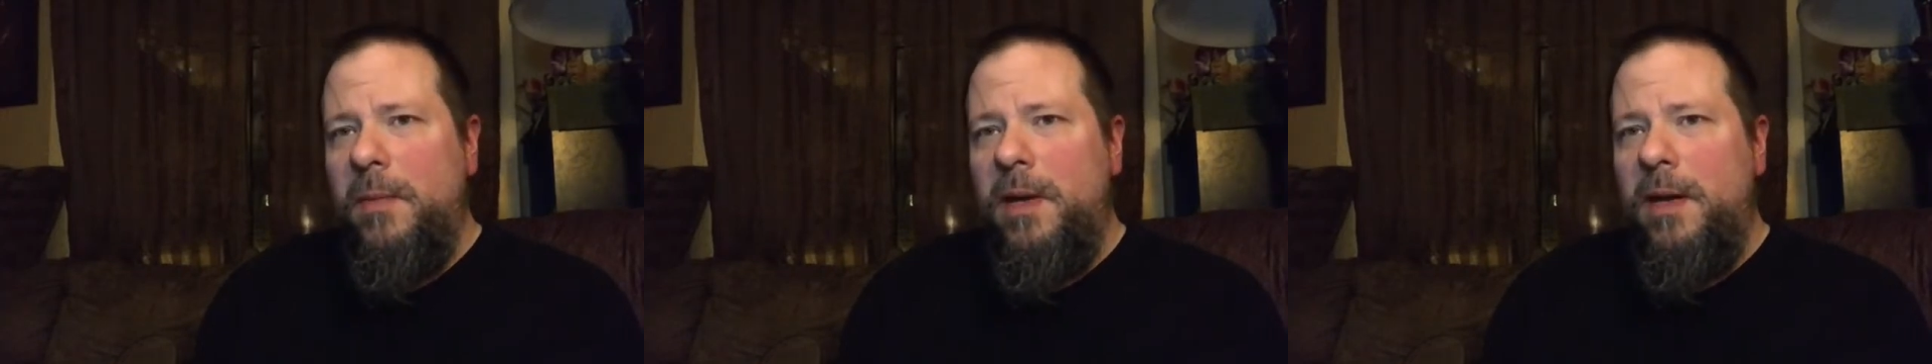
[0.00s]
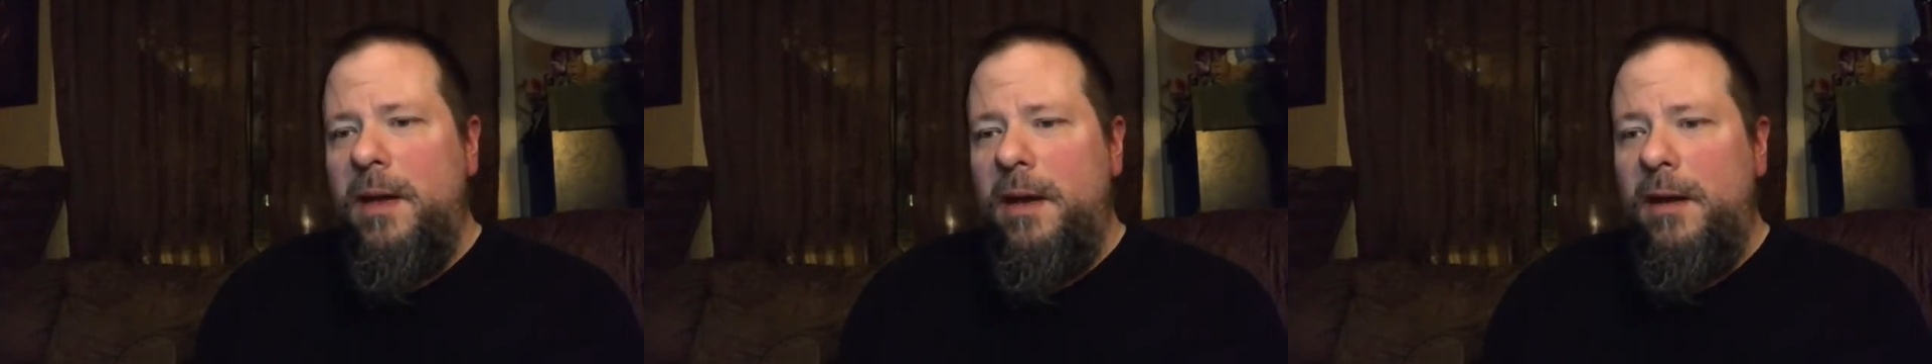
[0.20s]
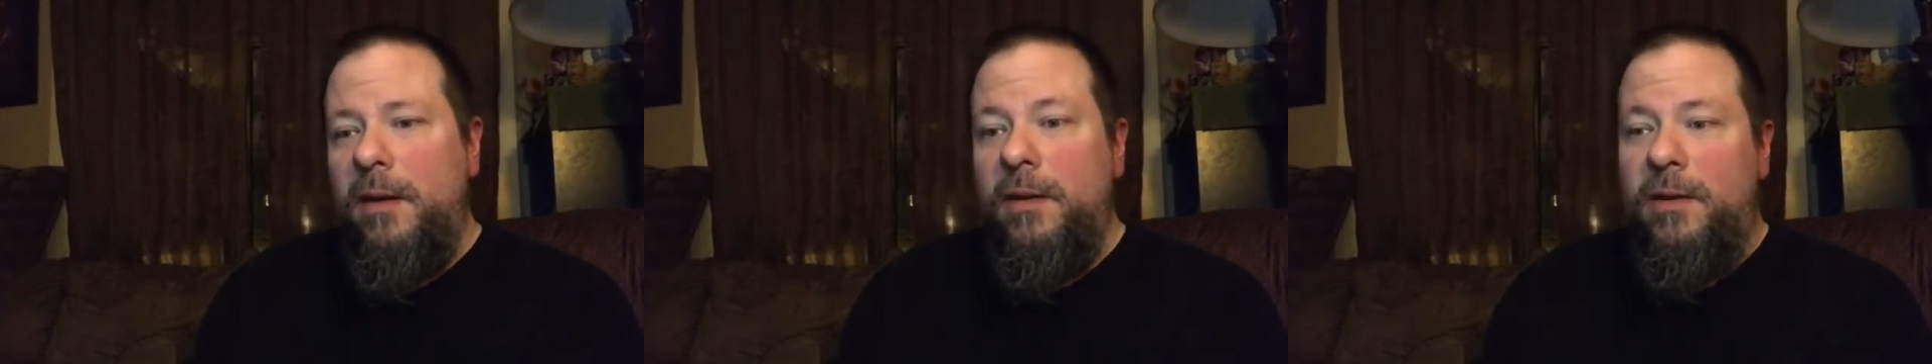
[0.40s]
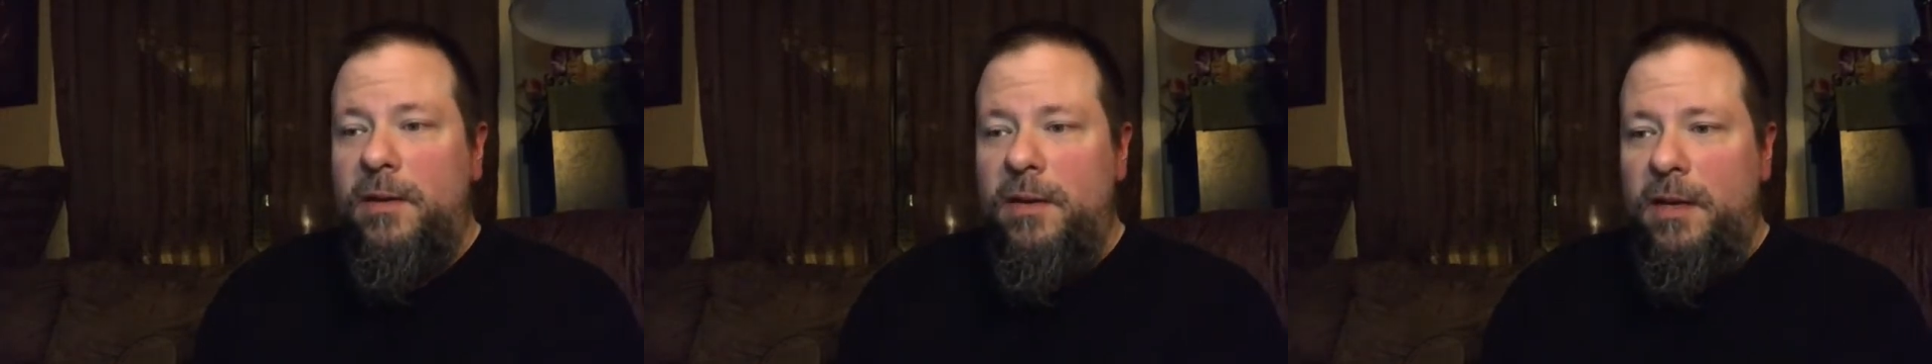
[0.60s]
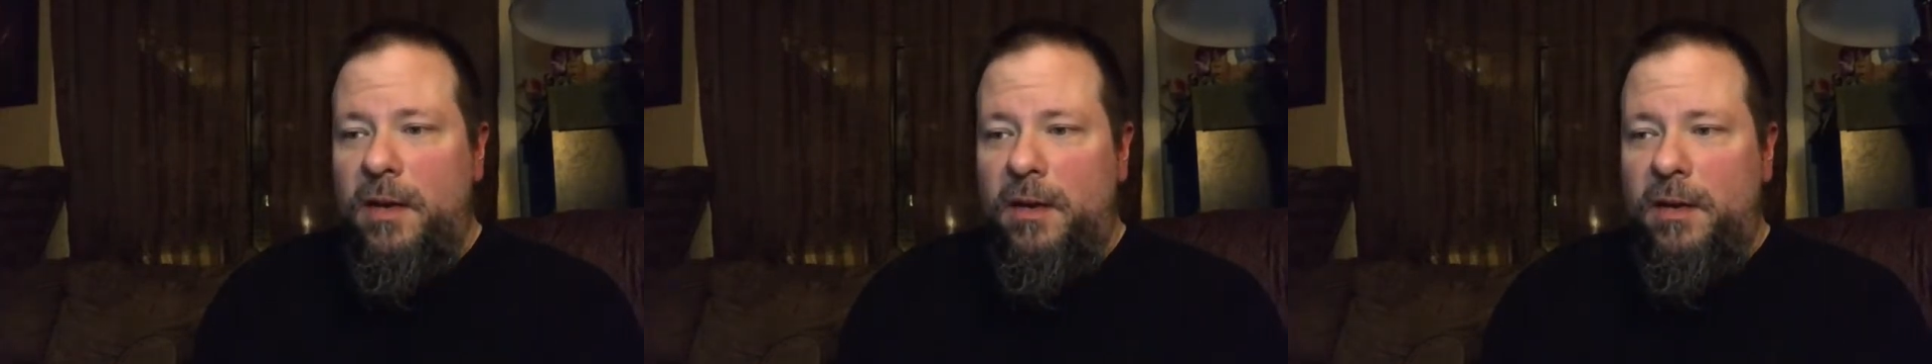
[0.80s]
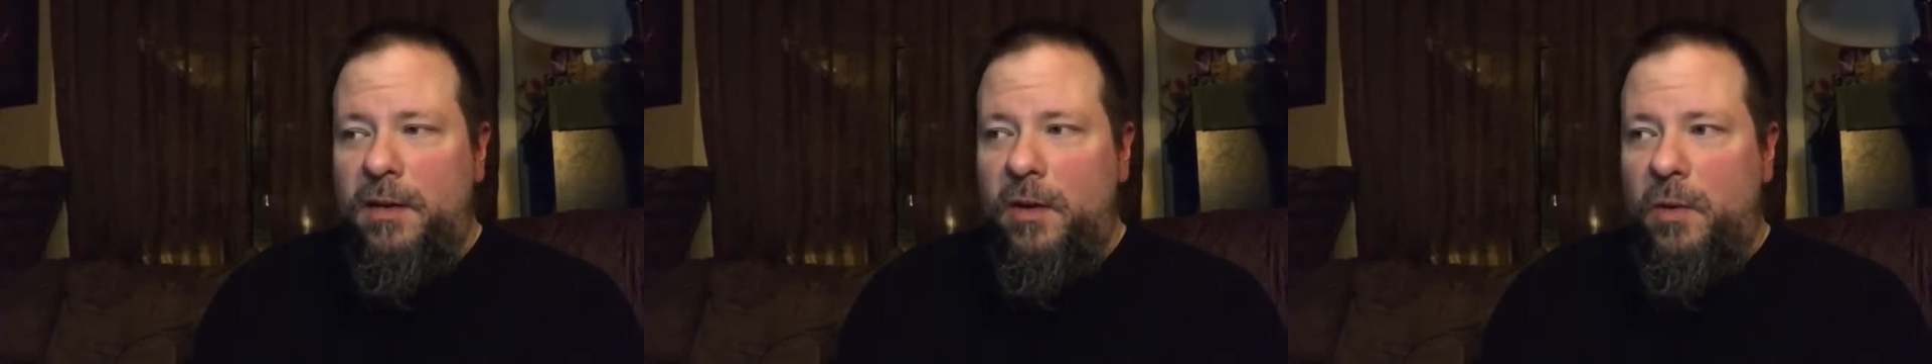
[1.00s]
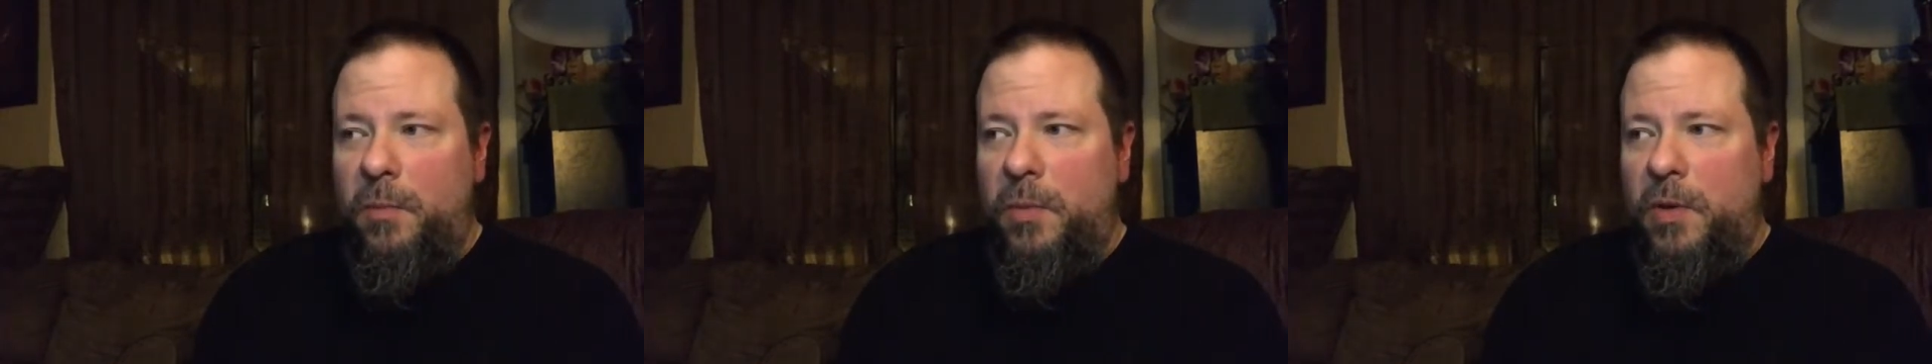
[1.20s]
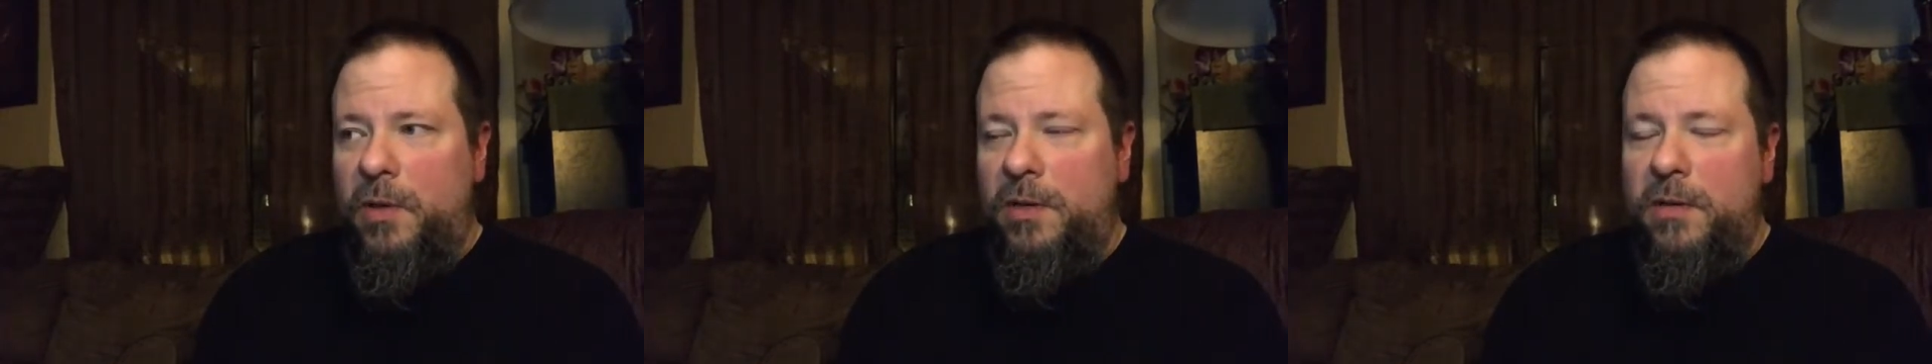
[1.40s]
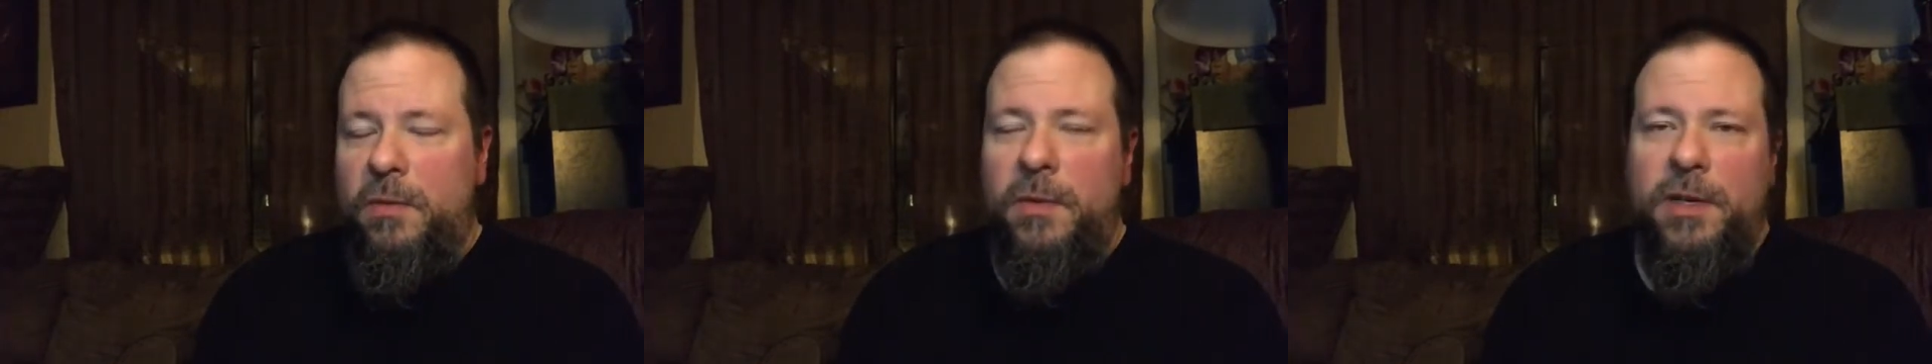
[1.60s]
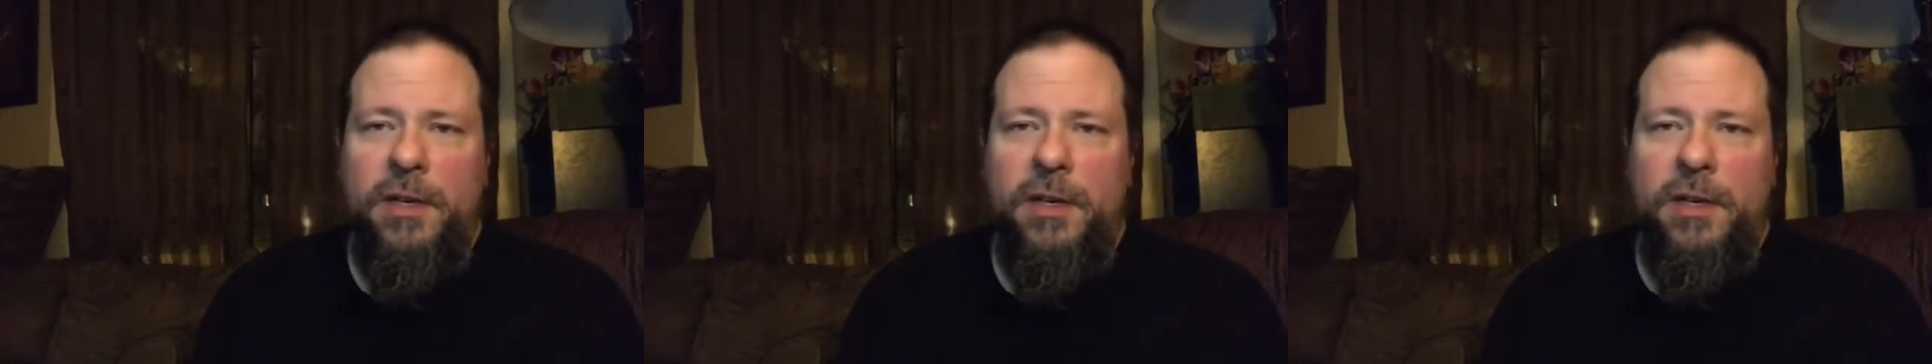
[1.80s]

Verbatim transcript: being uh, young adult books,